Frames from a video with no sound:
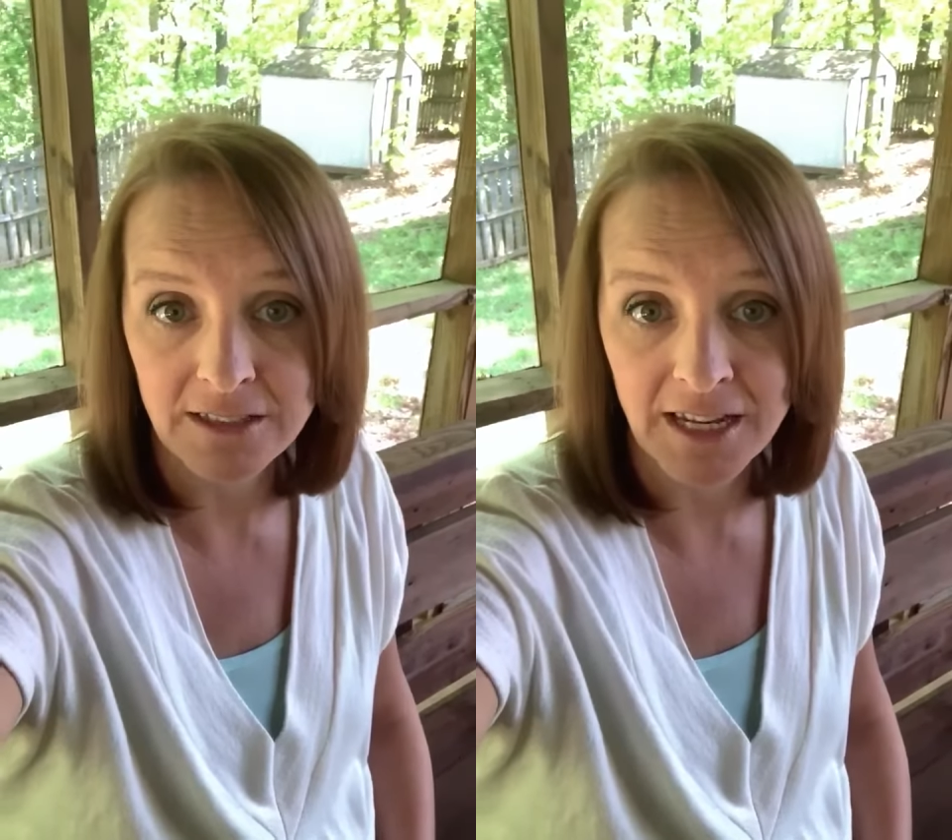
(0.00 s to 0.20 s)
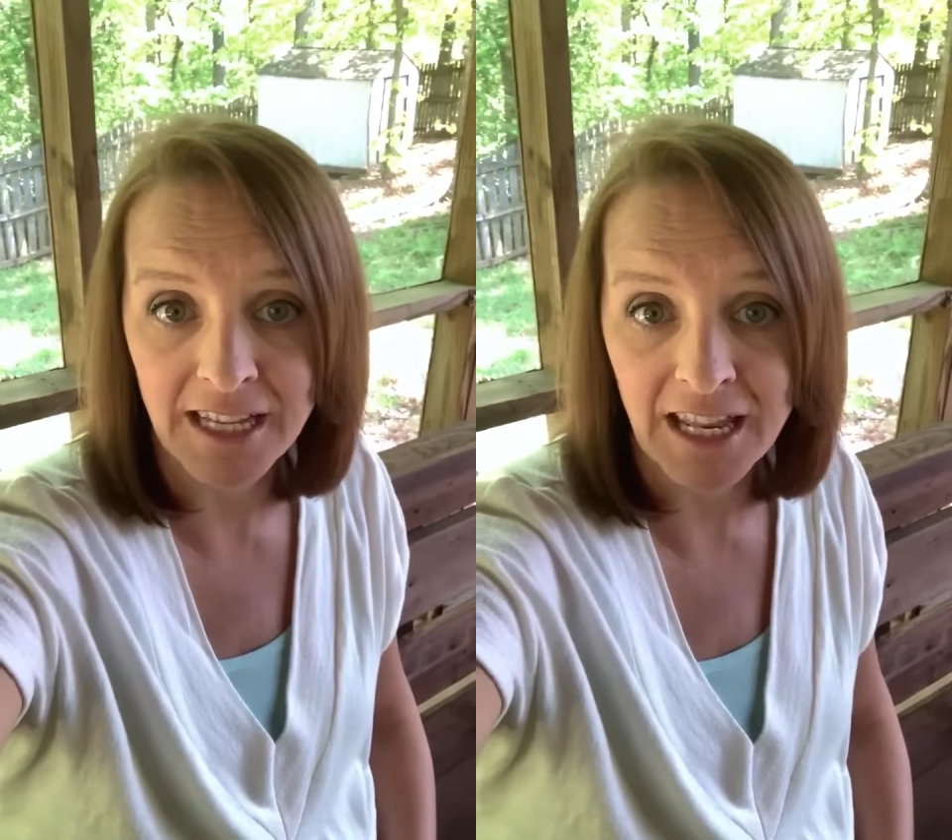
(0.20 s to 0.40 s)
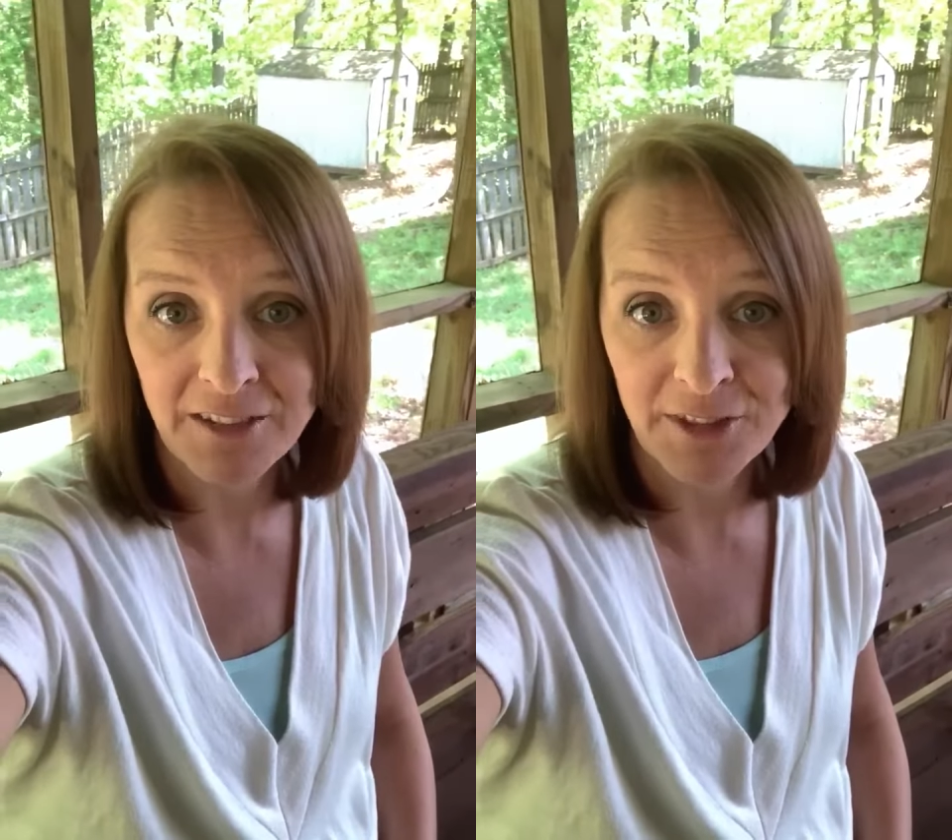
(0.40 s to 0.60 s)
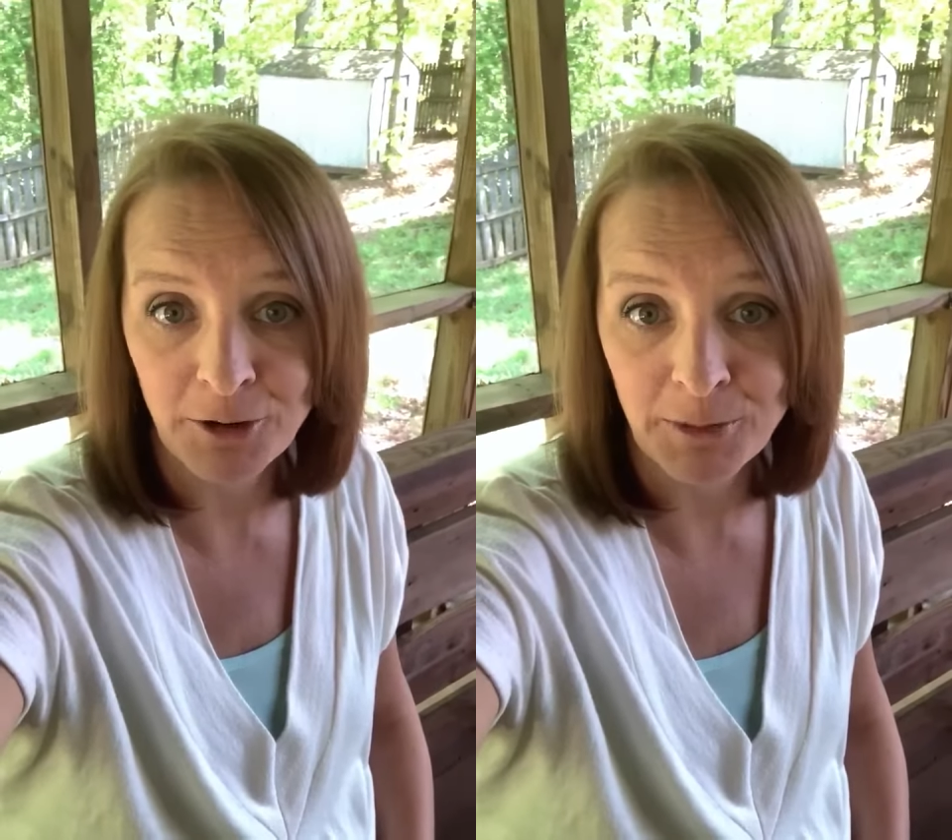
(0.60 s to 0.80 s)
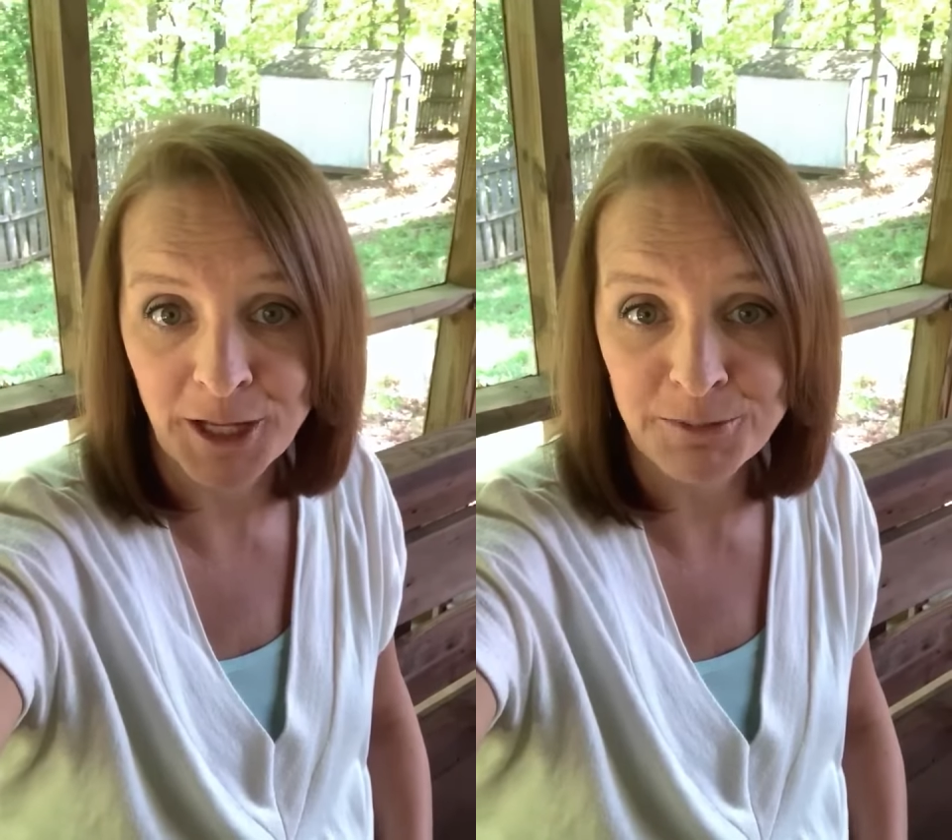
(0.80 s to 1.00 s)
Dedicated
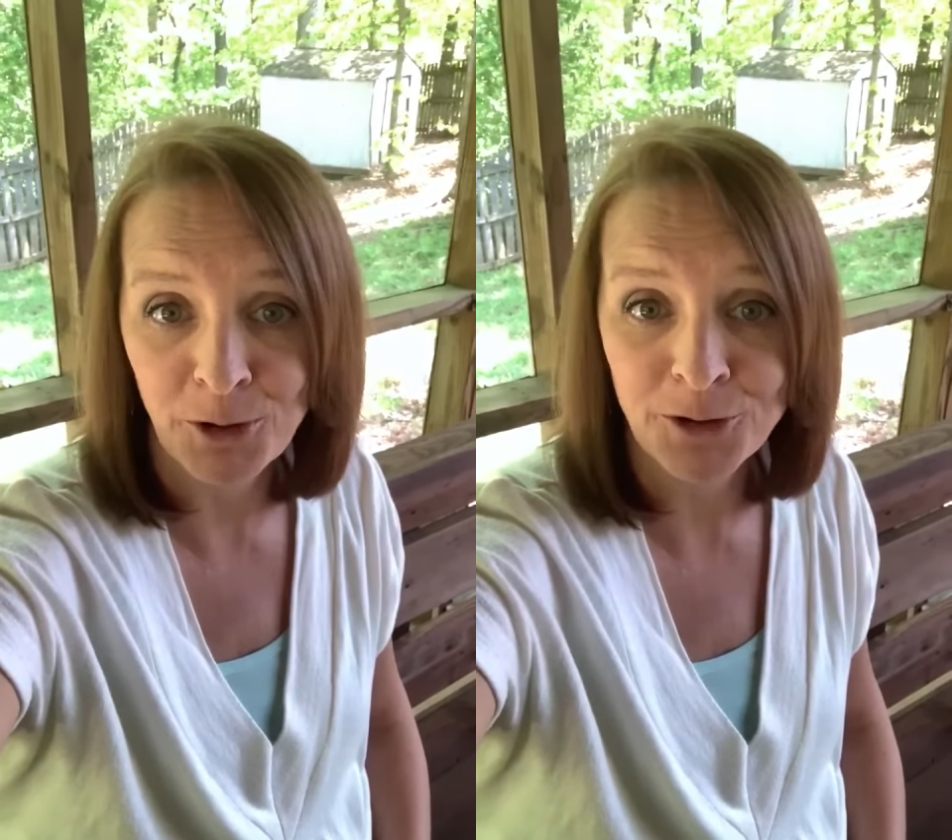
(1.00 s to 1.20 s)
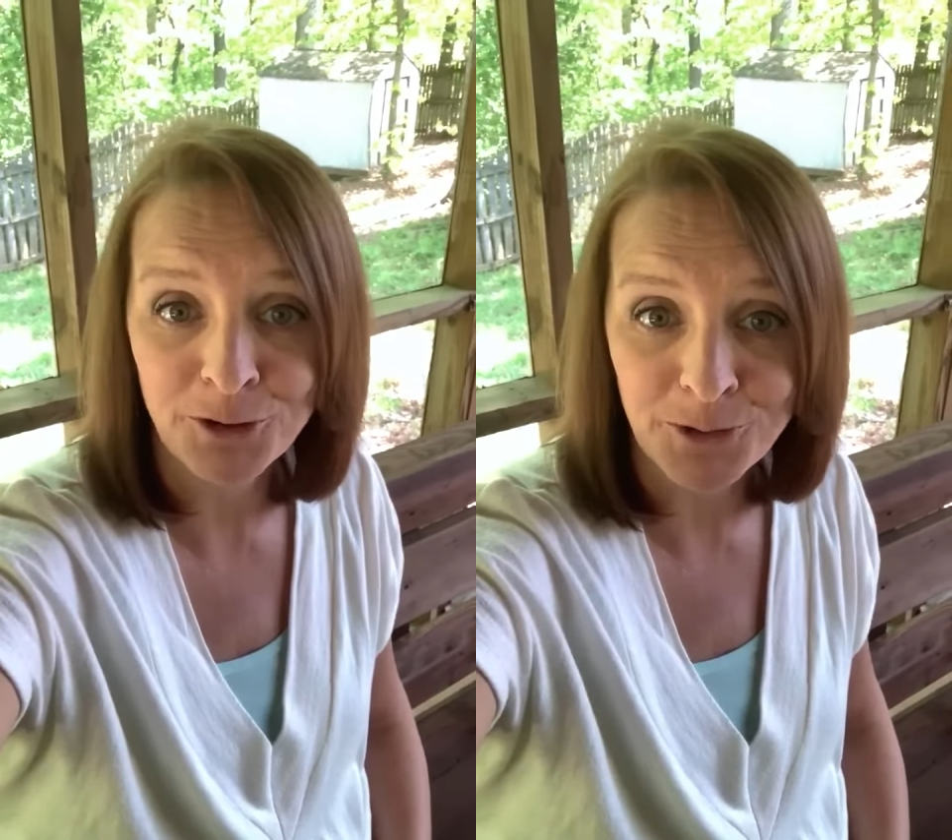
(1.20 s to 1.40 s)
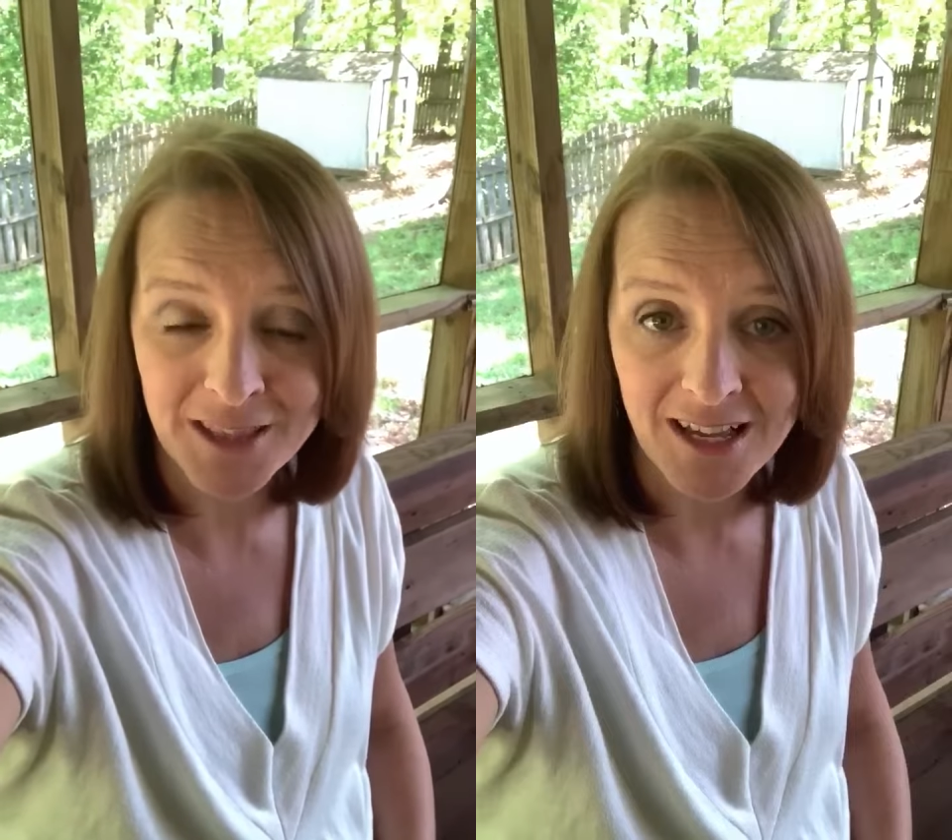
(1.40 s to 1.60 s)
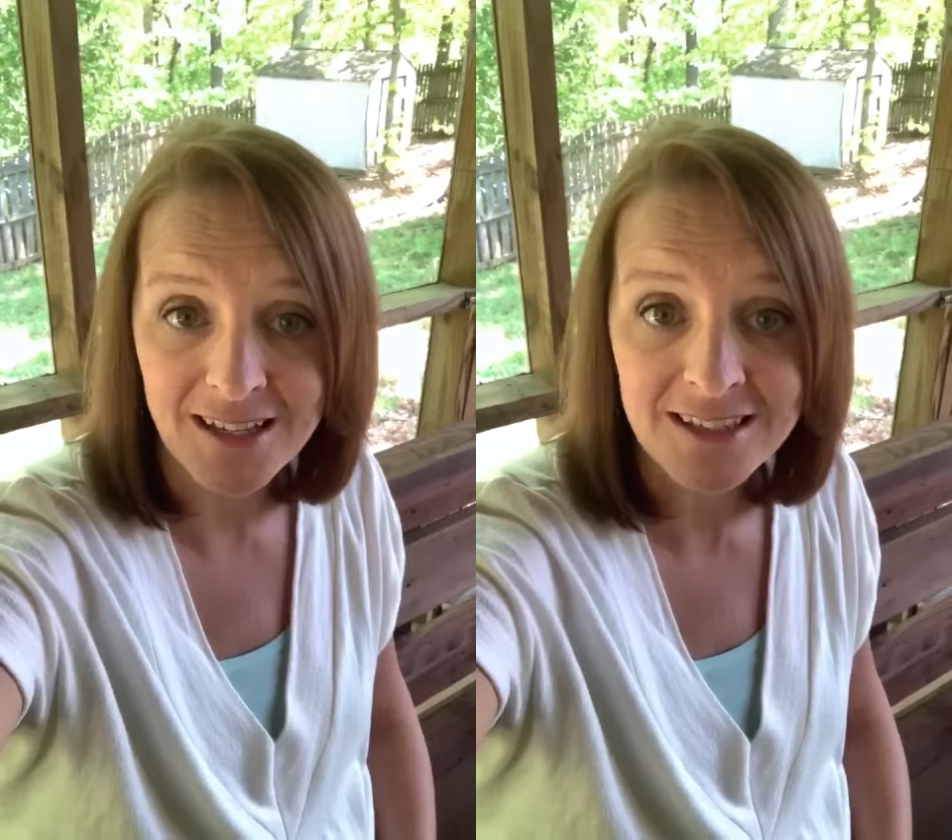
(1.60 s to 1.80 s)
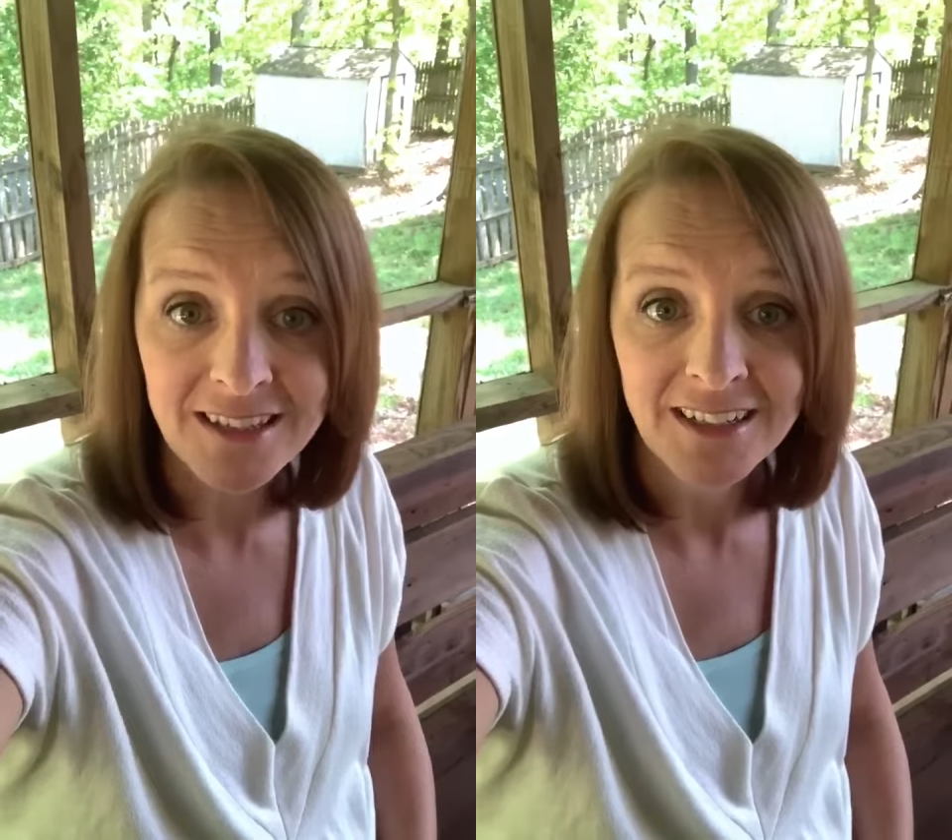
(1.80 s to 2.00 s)
Therapy has partnered with
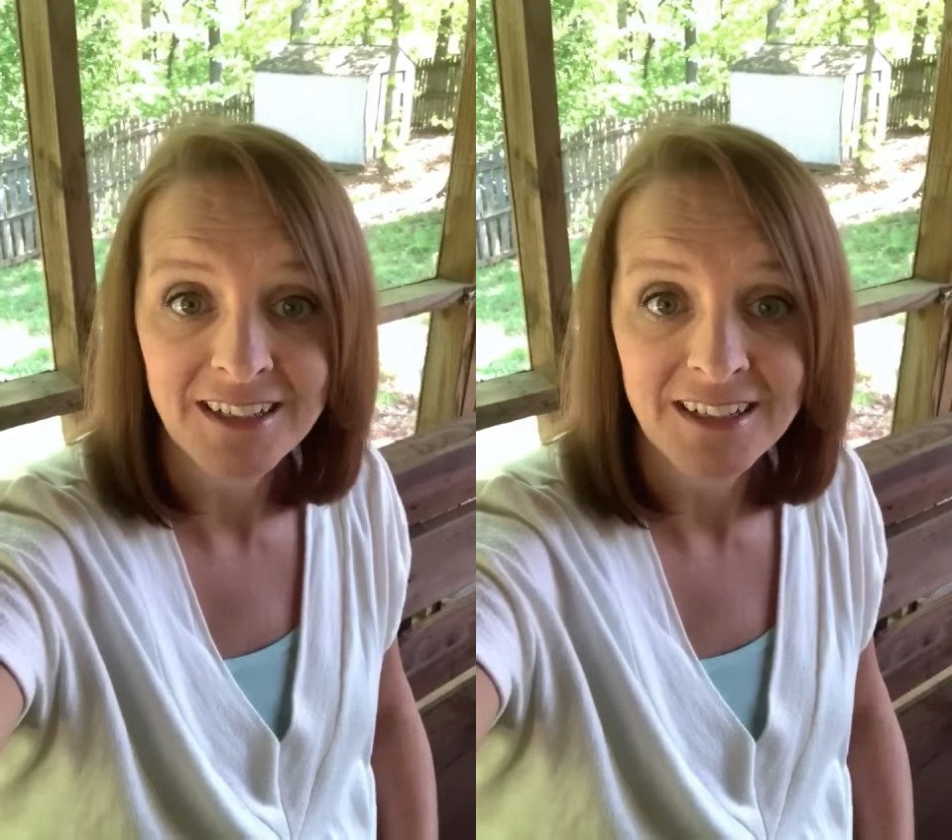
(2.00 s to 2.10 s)
us